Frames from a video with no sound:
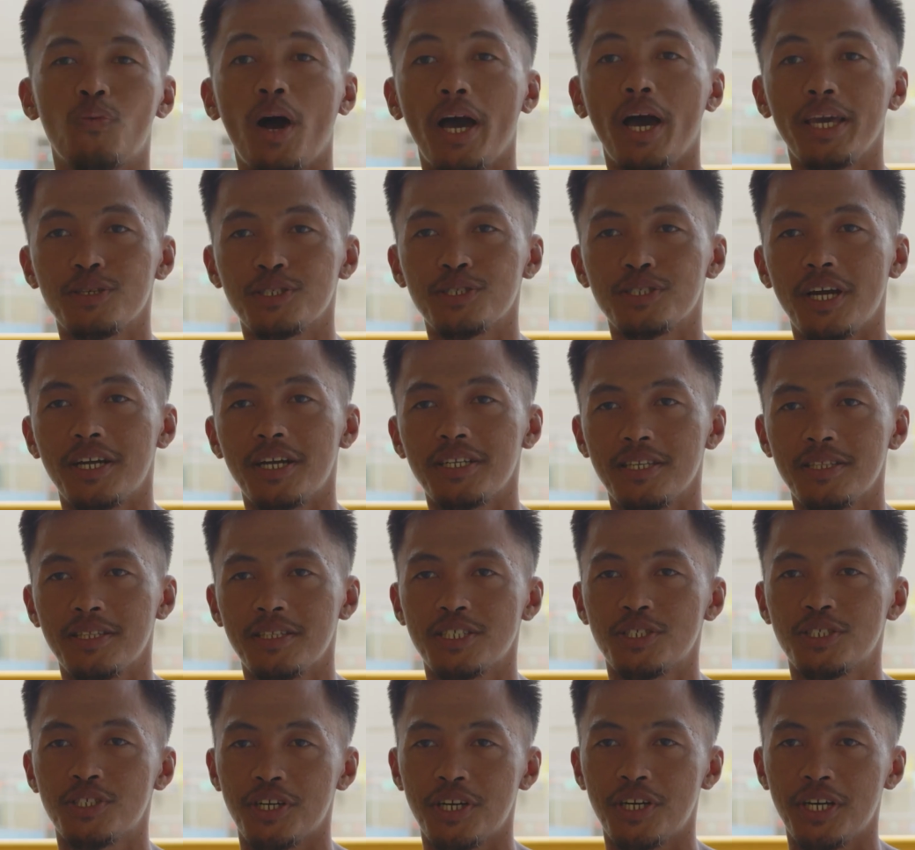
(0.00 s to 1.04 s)
you started
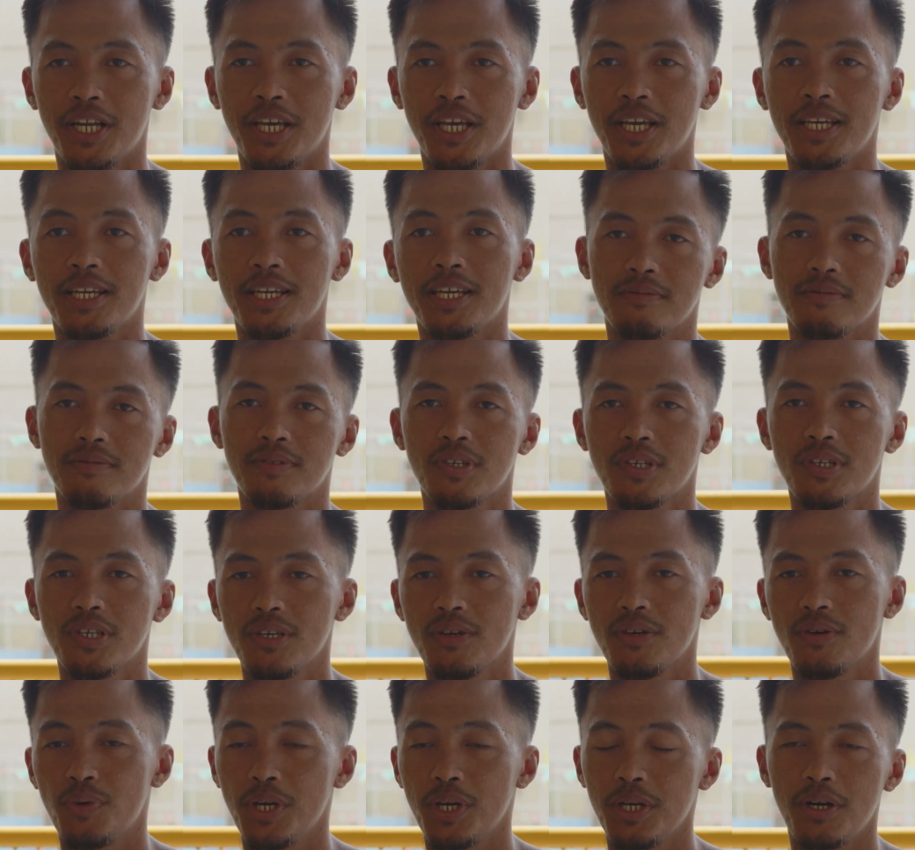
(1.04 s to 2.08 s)
this journey.
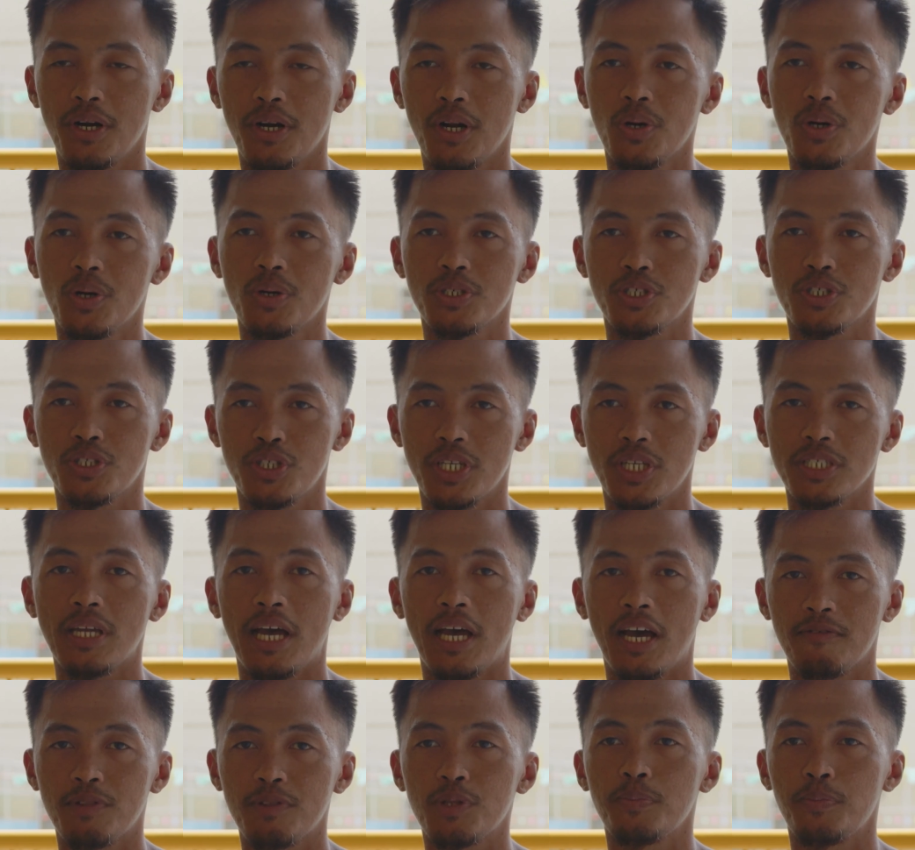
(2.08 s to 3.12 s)
Win or lose, you just
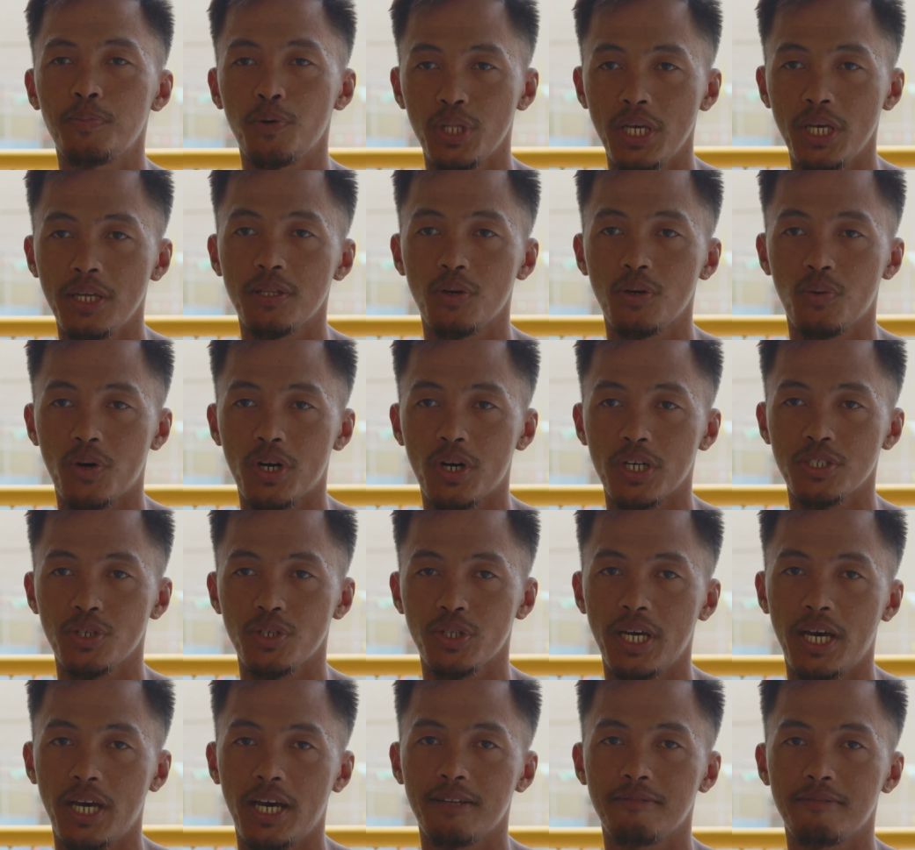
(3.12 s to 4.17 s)
have to put in the work so
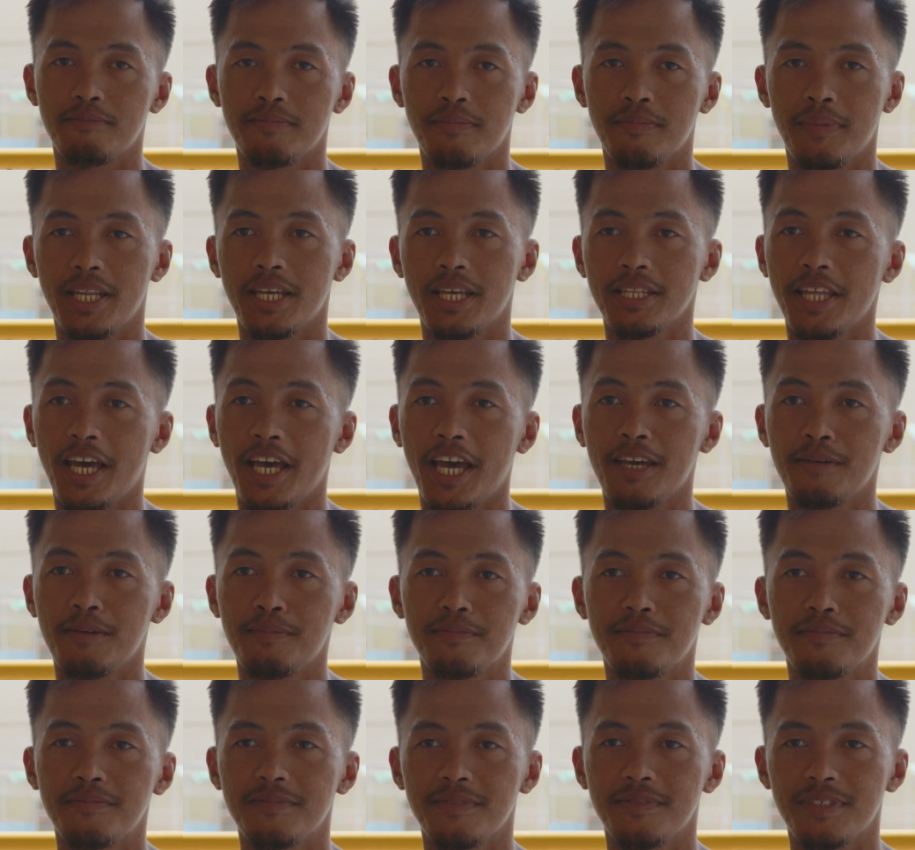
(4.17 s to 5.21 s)
that by the
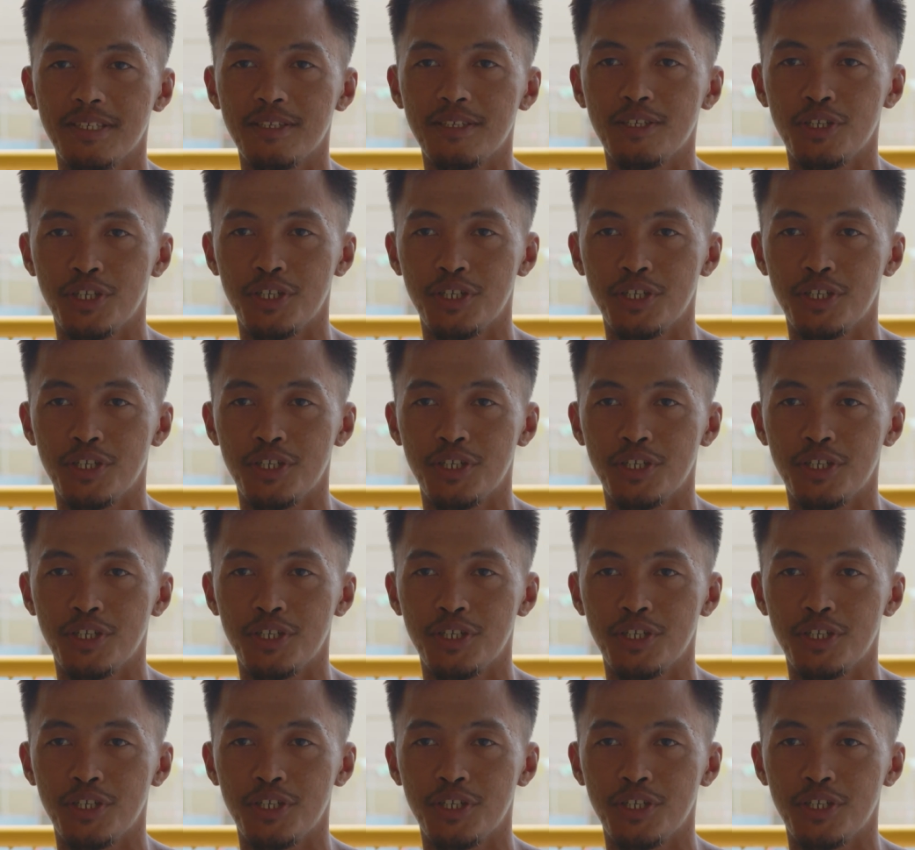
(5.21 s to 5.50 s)
time you're